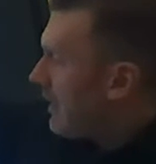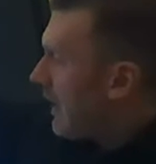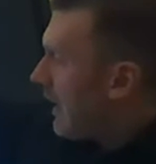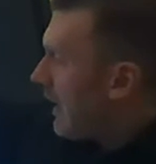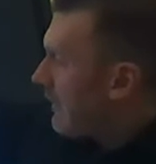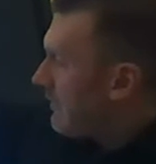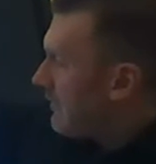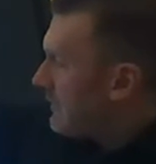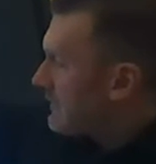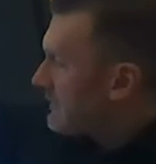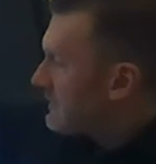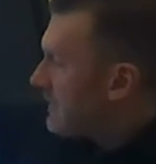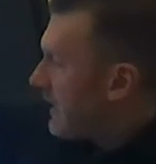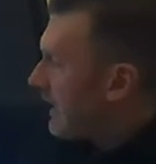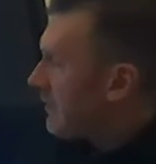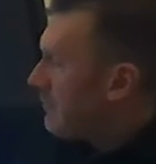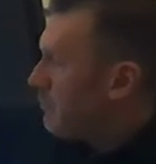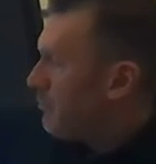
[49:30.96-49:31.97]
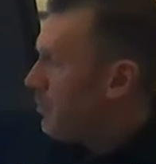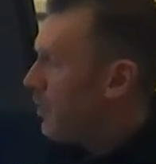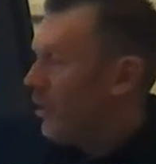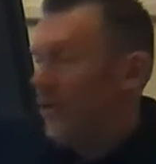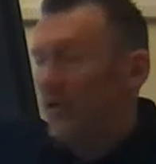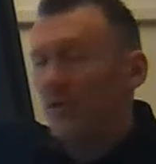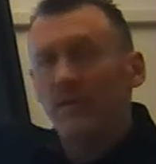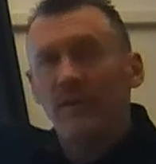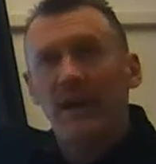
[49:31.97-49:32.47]
at this second
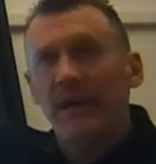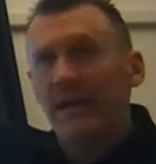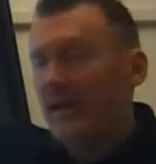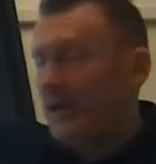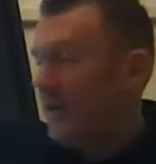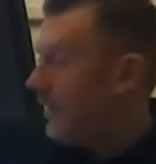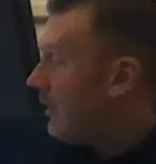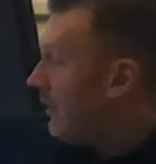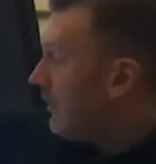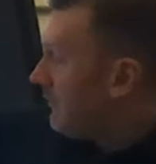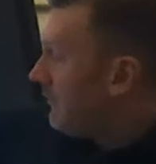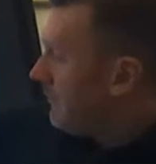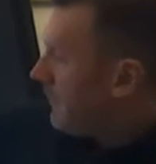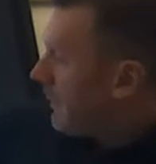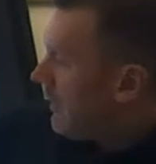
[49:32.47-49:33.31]
pull right here,